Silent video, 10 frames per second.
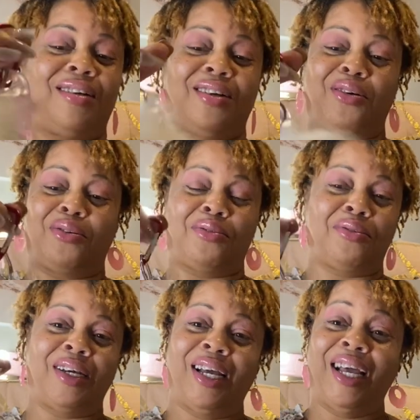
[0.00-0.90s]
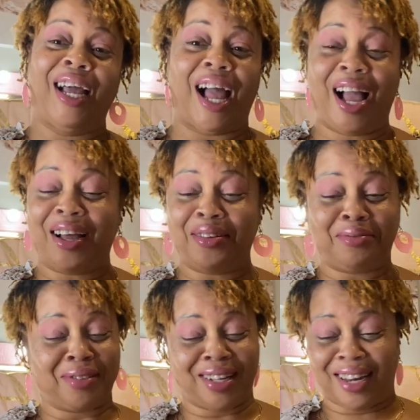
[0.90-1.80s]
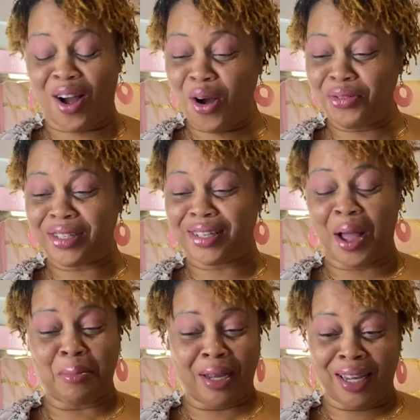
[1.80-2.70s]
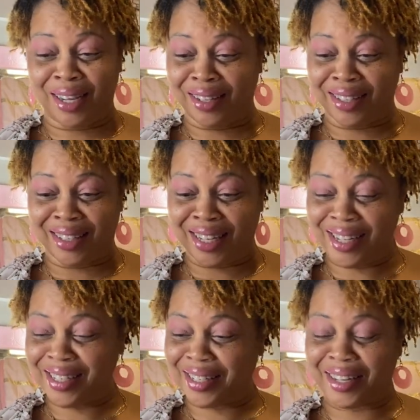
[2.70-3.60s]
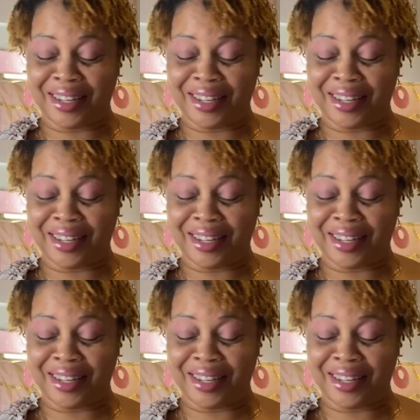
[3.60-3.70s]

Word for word: Oh, I, all this, I mean, this.